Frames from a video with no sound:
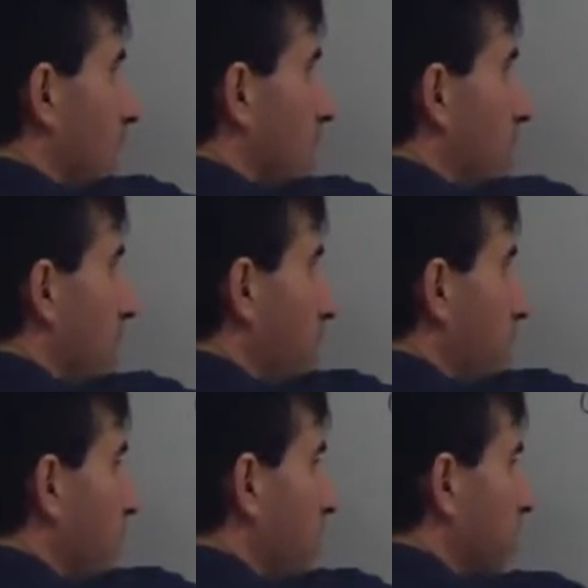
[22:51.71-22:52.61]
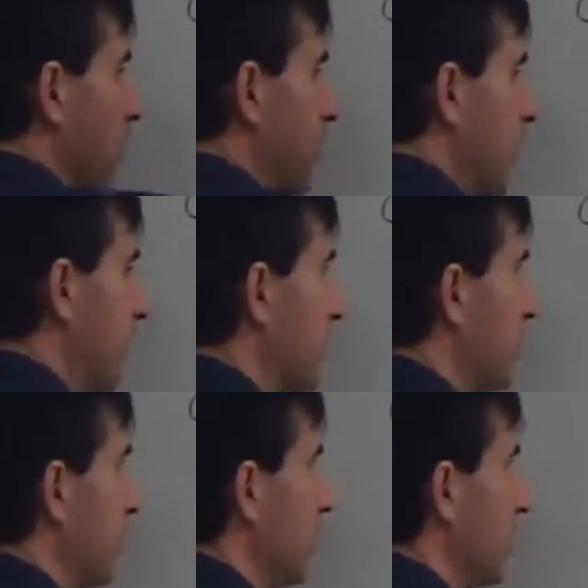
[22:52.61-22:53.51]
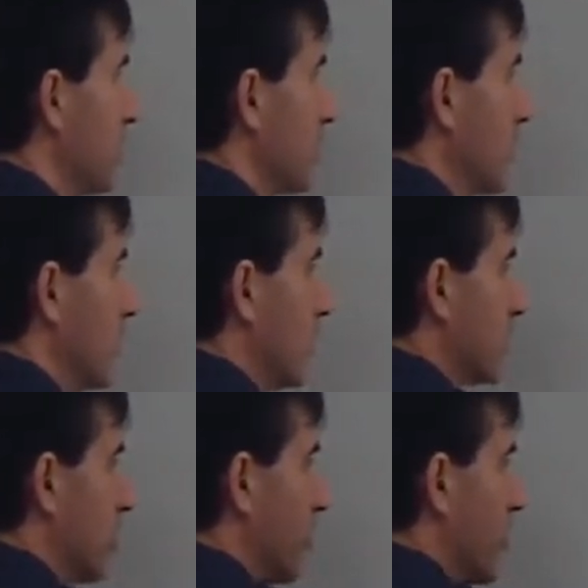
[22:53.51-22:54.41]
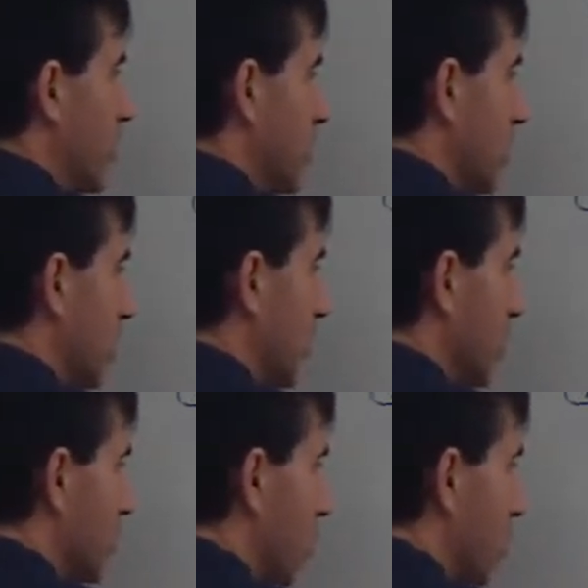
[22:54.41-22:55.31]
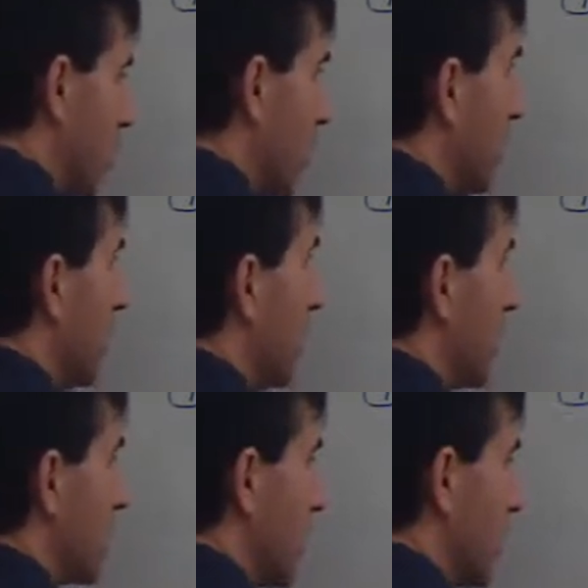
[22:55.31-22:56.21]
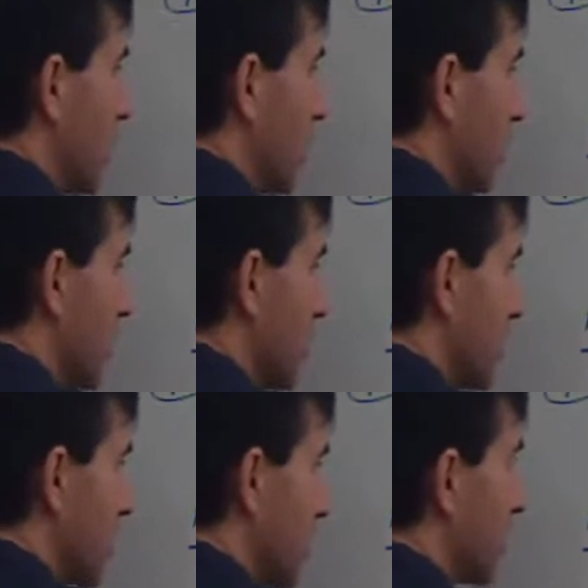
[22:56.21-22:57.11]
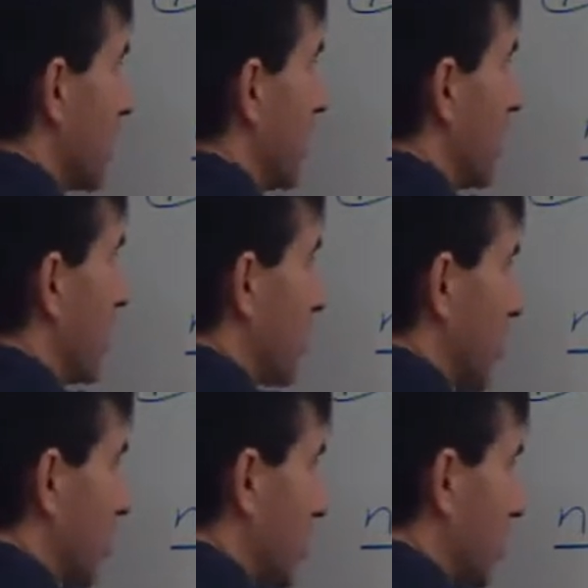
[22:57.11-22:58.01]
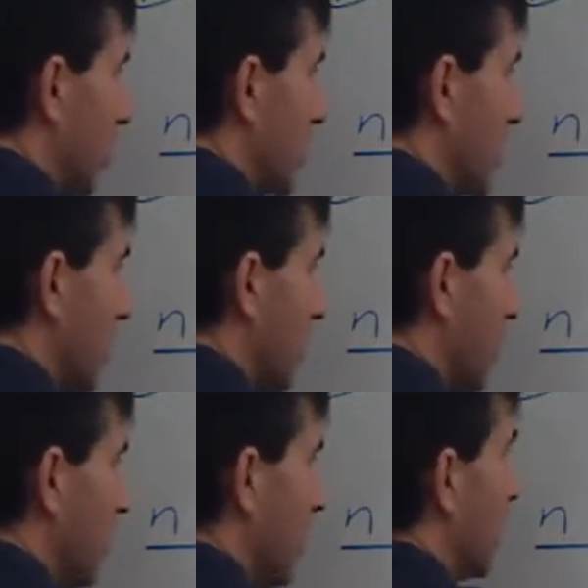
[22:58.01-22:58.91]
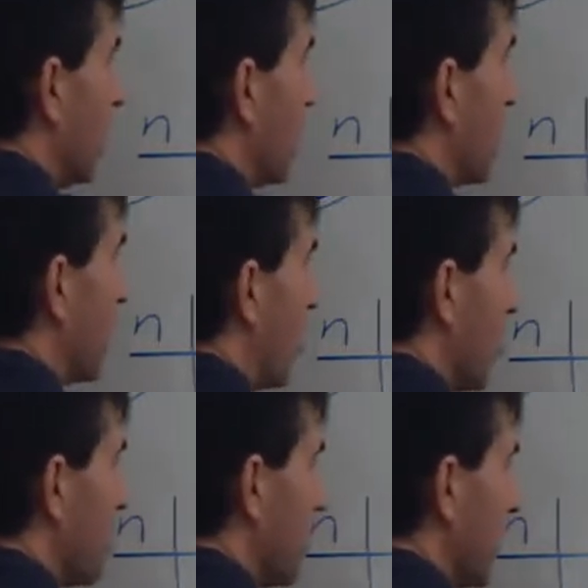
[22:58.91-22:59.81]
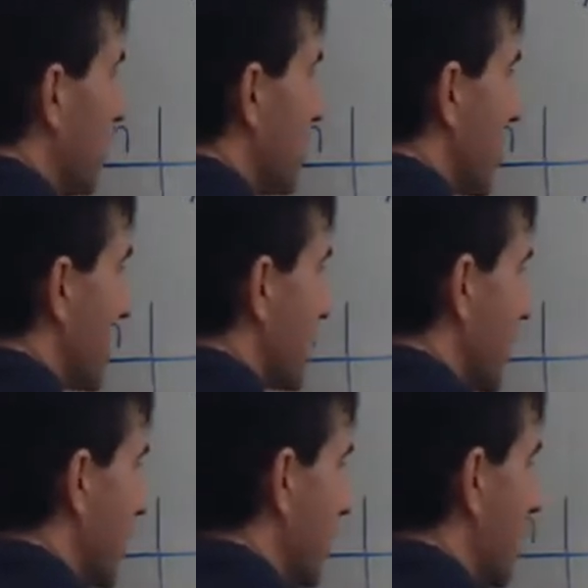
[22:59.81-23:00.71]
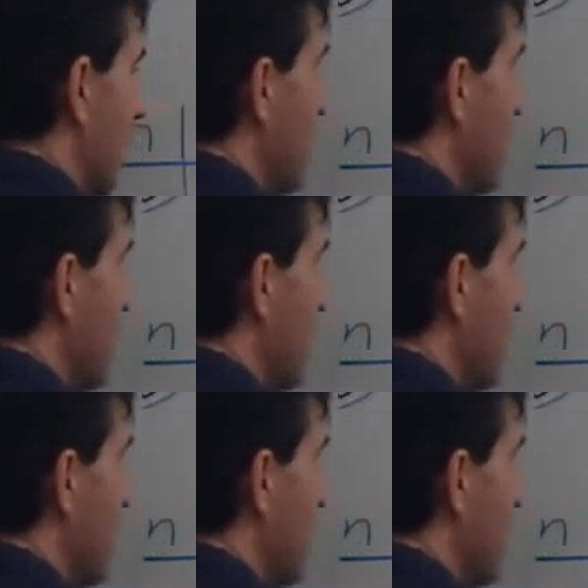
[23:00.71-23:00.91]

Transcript: They want to know what the fifth term is. So the first term is 1, the second term is 6, the third term is 11, the fourth term is 16.